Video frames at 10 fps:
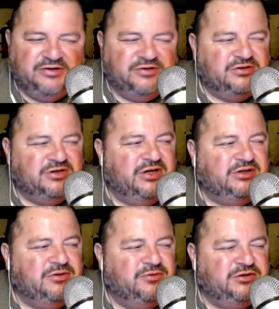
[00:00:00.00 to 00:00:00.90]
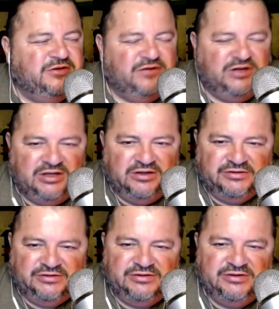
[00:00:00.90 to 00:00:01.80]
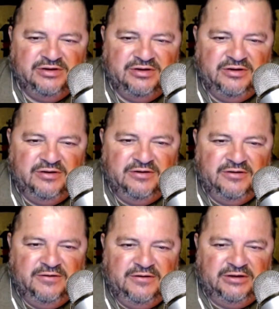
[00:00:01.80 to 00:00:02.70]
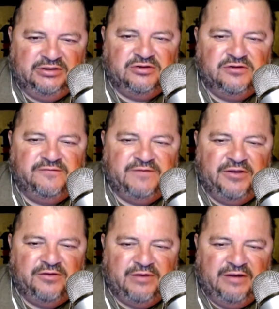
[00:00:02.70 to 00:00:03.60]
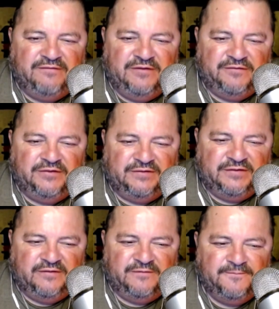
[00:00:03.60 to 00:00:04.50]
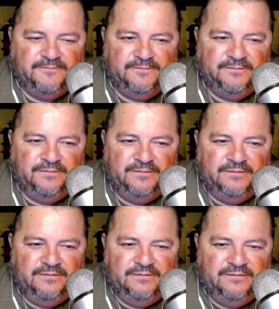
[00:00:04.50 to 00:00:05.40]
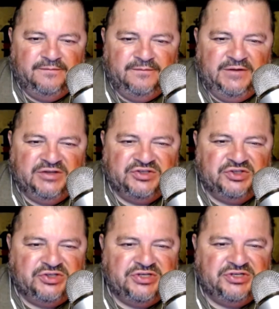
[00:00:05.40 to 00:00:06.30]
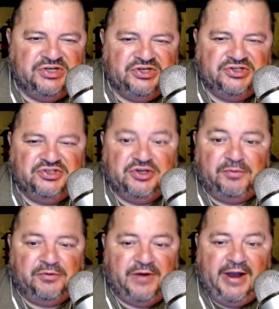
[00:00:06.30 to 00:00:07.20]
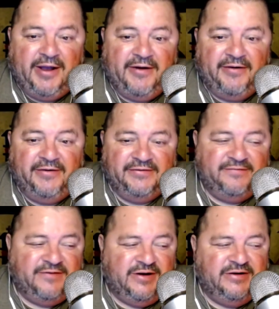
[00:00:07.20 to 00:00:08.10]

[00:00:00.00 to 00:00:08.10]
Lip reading: connecting with different healers, until you find the right fit for yourself. Because it's easy to just jump around and just find